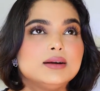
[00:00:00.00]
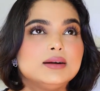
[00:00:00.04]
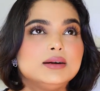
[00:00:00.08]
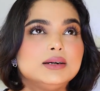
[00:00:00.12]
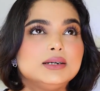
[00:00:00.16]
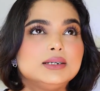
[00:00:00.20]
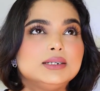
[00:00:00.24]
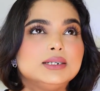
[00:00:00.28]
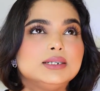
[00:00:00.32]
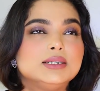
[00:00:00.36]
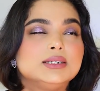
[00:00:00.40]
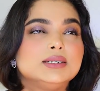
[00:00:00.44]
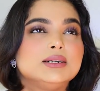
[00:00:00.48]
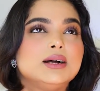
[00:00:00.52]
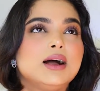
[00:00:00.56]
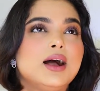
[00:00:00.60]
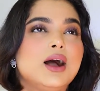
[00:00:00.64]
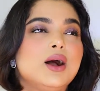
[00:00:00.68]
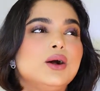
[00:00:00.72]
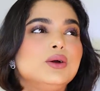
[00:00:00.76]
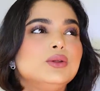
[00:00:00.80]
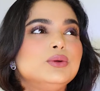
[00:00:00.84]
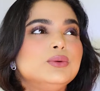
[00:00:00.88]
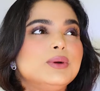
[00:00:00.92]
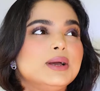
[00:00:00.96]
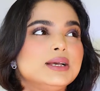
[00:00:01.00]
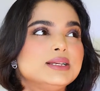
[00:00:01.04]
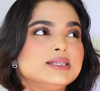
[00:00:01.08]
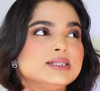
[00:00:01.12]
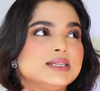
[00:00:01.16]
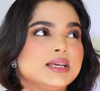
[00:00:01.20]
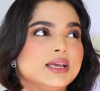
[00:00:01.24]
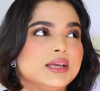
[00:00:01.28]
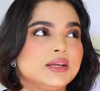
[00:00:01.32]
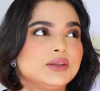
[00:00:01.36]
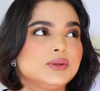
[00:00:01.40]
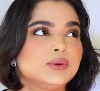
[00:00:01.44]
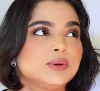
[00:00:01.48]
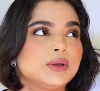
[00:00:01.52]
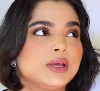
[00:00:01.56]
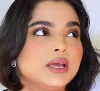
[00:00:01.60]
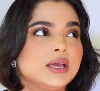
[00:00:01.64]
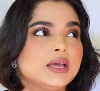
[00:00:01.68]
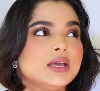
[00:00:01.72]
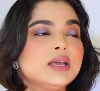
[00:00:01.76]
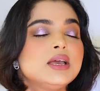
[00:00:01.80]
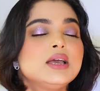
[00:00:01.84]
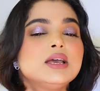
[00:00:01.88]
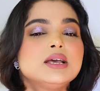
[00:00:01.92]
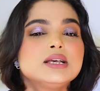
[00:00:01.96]
how do I say it?
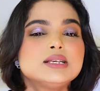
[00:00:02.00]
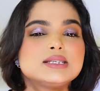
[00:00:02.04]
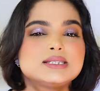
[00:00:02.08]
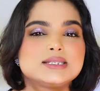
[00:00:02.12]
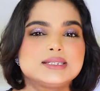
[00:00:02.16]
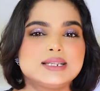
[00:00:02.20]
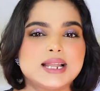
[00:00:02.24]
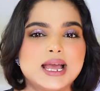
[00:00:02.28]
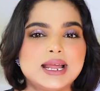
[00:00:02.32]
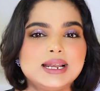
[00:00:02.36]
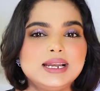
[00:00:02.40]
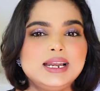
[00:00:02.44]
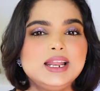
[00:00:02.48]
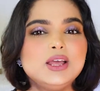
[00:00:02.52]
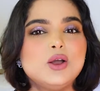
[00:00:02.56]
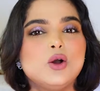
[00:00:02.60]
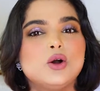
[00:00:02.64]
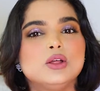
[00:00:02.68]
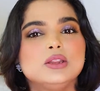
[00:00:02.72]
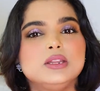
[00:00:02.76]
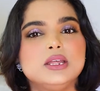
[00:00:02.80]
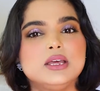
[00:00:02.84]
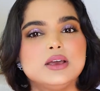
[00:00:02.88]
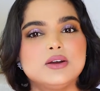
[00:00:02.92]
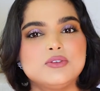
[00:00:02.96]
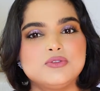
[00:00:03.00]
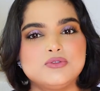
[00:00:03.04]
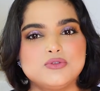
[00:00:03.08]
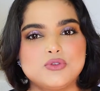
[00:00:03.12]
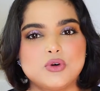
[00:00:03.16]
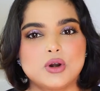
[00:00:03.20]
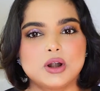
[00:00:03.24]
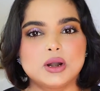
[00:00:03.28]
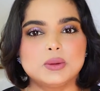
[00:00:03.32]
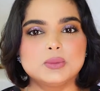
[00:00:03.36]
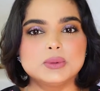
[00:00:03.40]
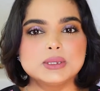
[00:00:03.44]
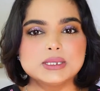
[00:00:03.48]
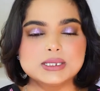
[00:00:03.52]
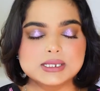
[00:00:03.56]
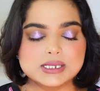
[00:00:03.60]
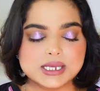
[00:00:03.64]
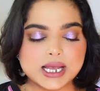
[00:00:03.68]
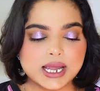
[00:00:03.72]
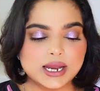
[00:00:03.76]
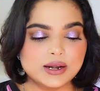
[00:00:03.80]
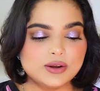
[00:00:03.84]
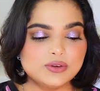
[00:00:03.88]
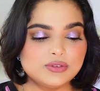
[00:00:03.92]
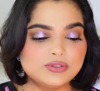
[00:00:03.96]
Okay, slightly on the affordable
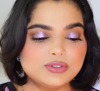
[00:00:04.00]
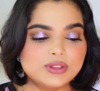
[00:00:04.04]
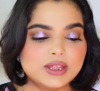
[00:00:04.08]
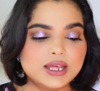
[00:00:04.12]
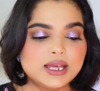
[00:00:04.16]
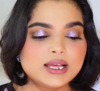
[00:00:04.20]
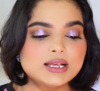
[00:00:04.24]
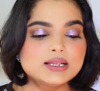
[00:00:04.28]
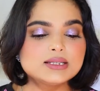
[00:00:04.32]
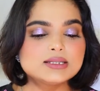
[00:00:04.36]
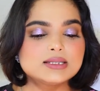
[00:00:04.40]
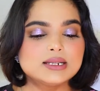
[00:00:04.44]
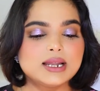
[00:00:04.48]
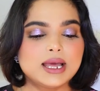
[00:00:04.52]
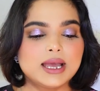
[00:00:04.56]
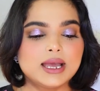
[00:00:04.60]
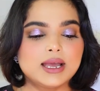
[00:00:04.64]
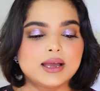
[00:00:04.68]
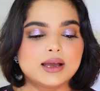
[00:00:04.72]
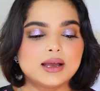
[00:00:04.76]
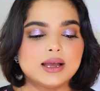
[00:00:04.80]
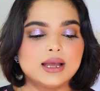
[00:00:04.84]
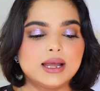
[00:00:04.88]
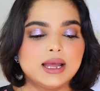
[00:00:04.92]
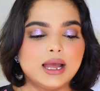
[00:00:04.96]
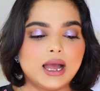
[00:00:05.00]
side of things. Like,